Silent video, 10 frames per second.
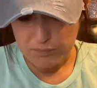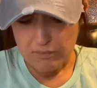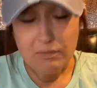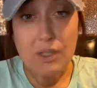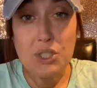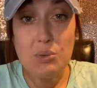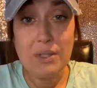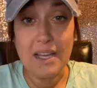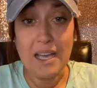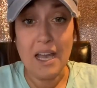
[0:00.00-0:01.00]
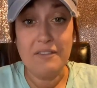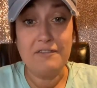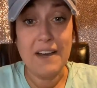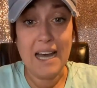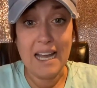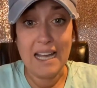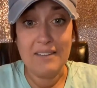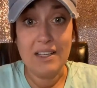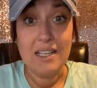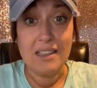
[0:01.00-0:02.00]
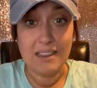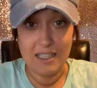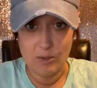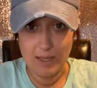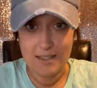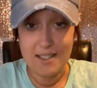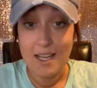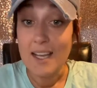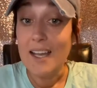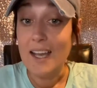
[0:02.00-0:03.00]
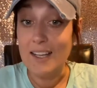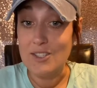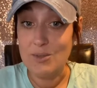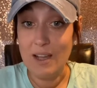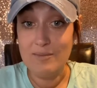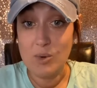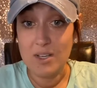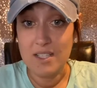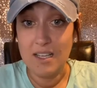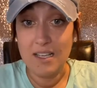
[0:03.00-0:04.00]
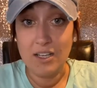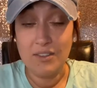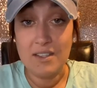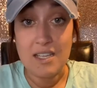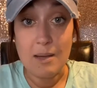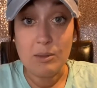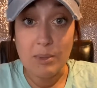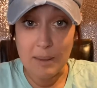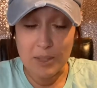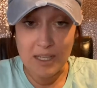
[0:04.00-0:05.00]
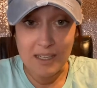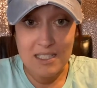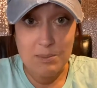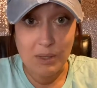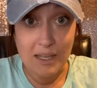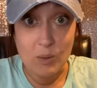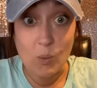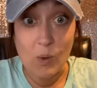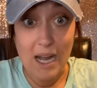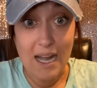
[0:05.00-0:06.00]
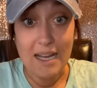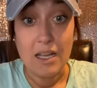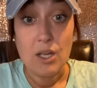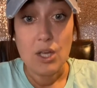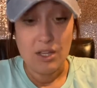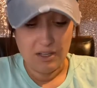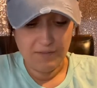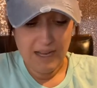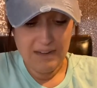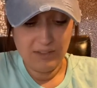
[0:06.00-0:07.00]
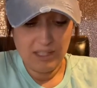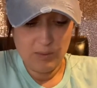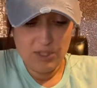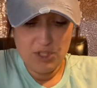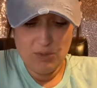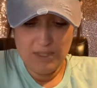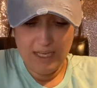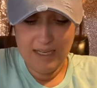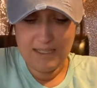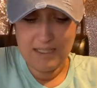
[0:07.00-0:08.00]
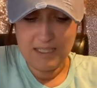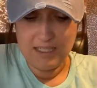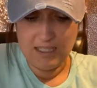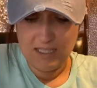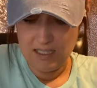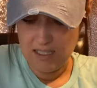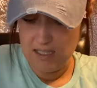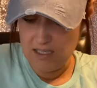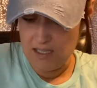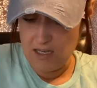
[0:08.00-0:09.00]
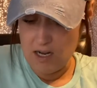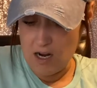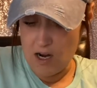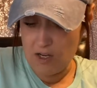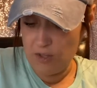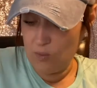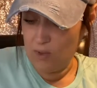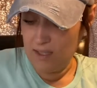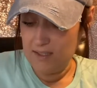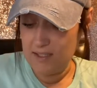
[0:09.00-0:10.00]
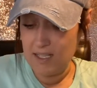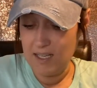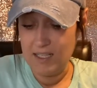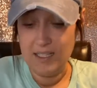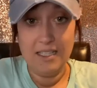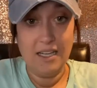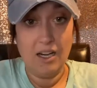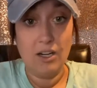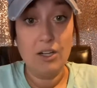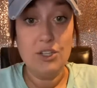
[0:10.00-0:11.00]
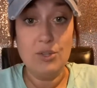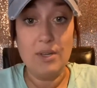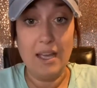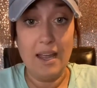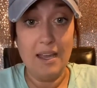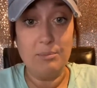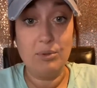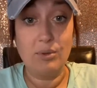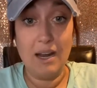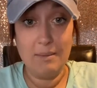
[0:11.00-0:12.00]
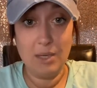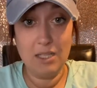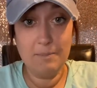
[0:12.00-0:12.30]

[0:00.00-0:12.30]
you will get 5 liquids. I do have more sitting here on the table, but I'm going to explain why. The 5 liquids you get are the ones here. You get a primer,